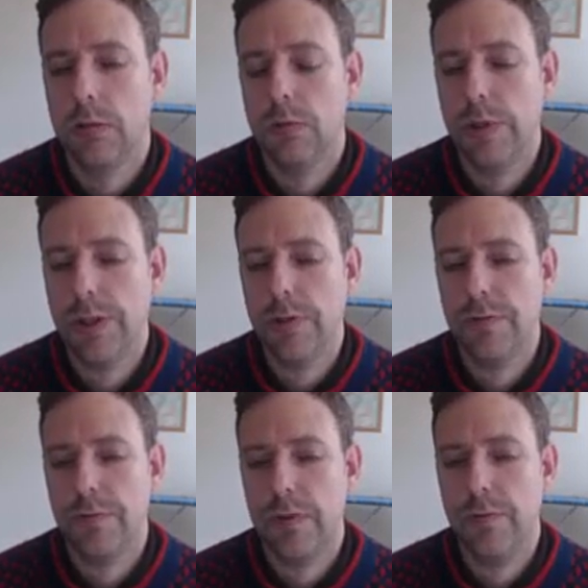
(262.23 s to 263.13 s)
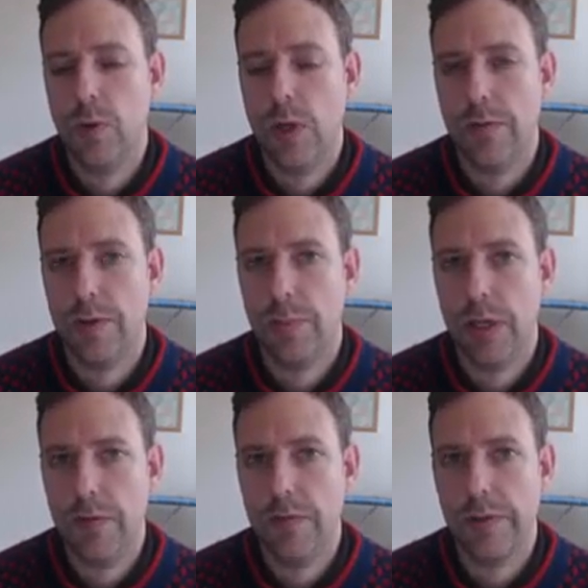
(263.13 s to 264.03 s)
Whereas if you have to
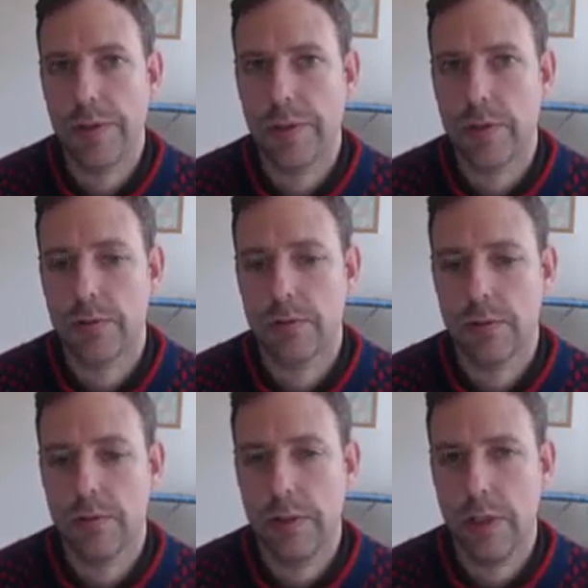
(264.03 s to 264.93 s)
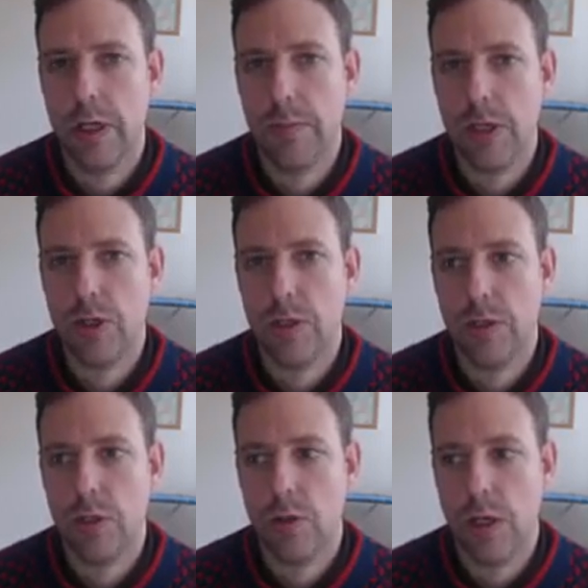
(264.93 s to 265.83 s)
pay for this, then I imagine
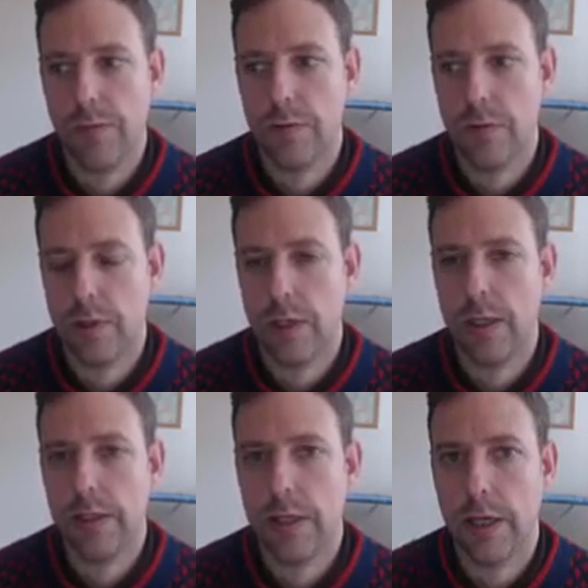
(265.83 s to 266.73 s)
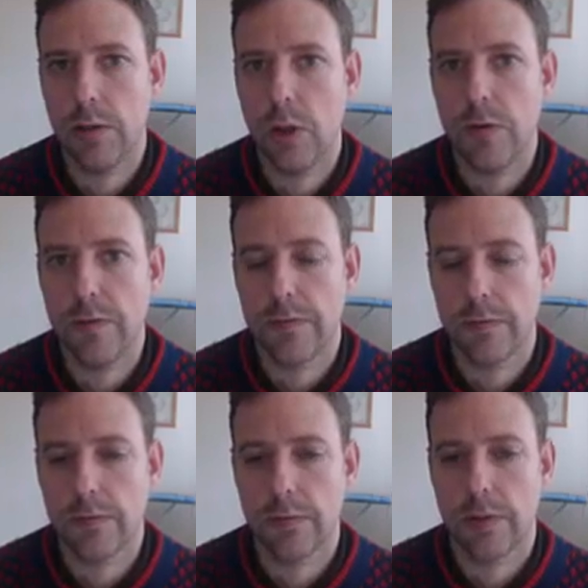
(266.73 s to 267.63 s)
that you have to allocate a lot of
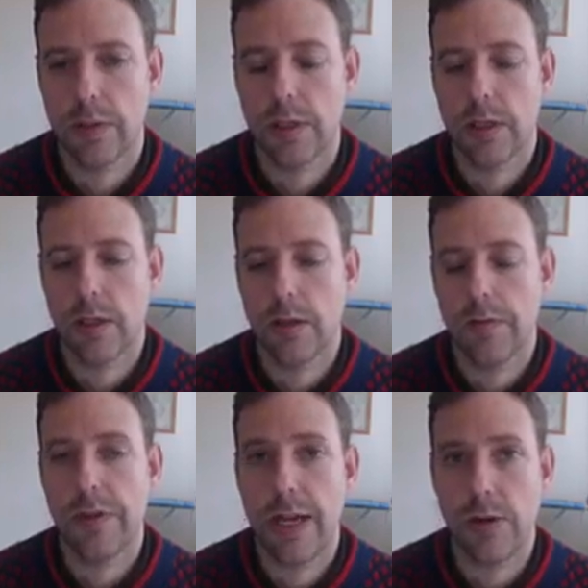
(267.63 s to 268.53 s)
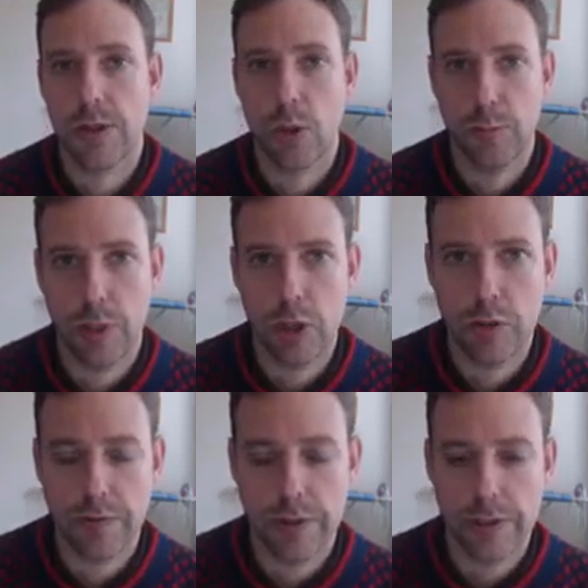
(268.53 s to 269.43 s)
the household
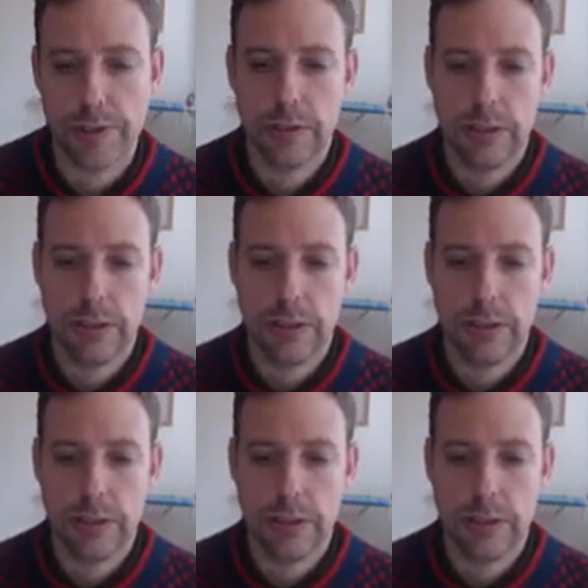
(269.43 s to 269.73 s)
budget for this.